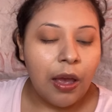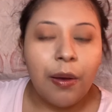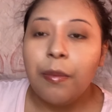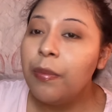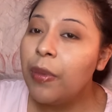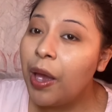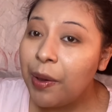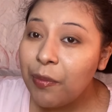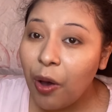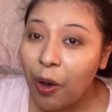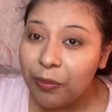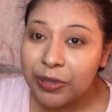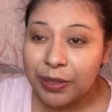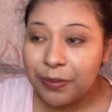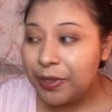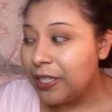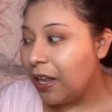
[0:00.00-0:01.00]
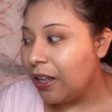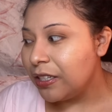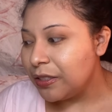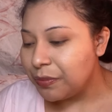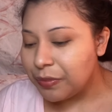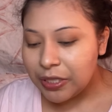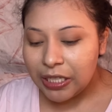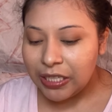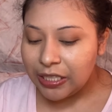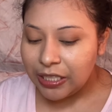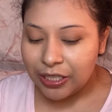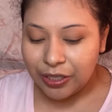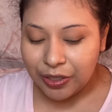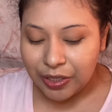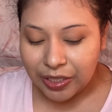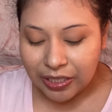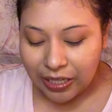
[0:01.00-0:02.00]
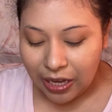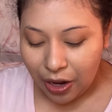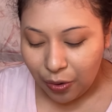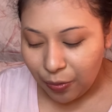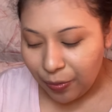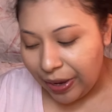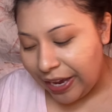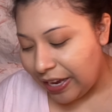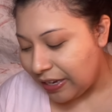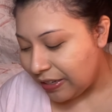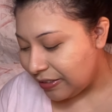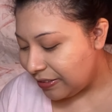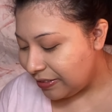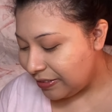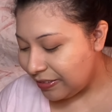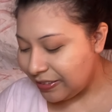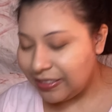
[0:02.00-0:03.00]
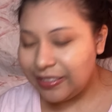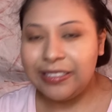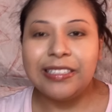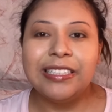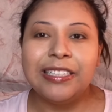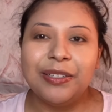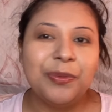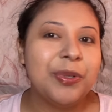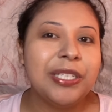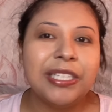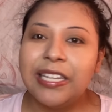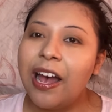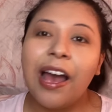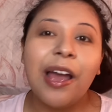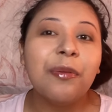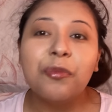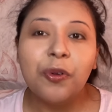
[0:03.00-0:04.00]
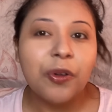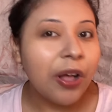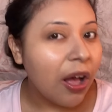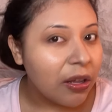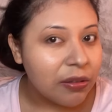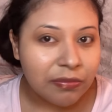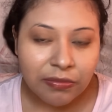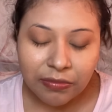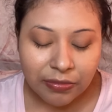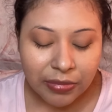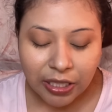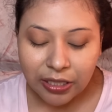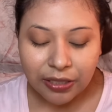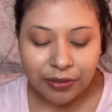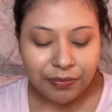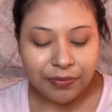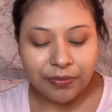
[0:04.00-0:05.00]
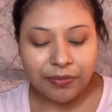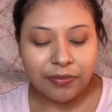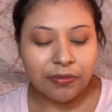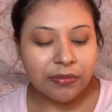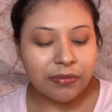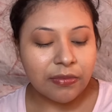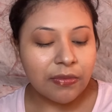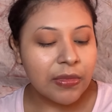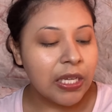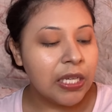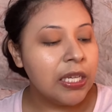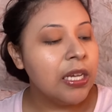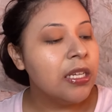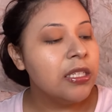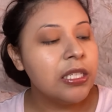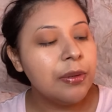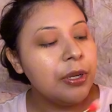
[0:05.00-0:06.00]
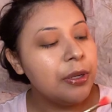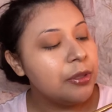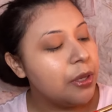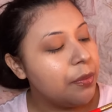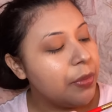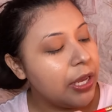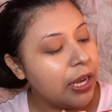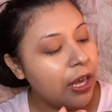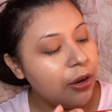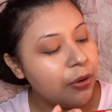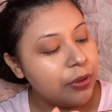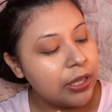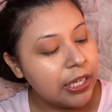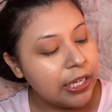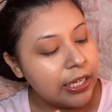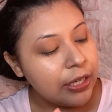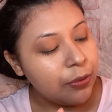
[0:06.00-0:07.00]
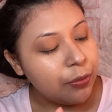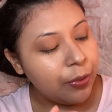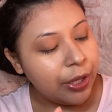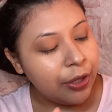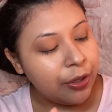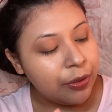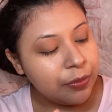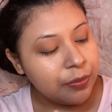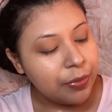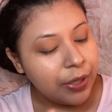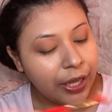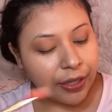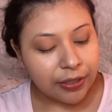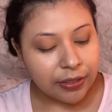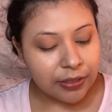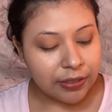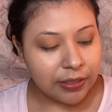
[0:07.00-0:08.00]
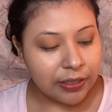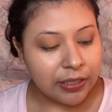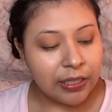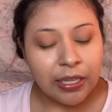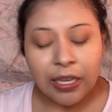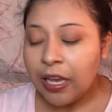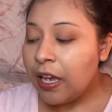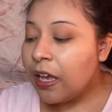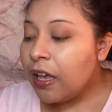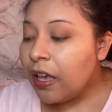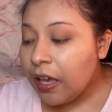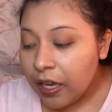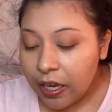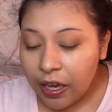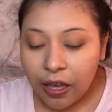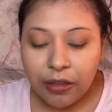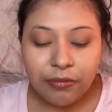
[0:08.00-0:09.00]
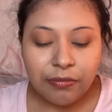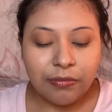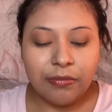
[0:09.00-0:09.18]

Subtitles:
my mom keeps telling me, you just gotta wait. What time will come, but sometimes I'm like, I don't think it will. But, yeah.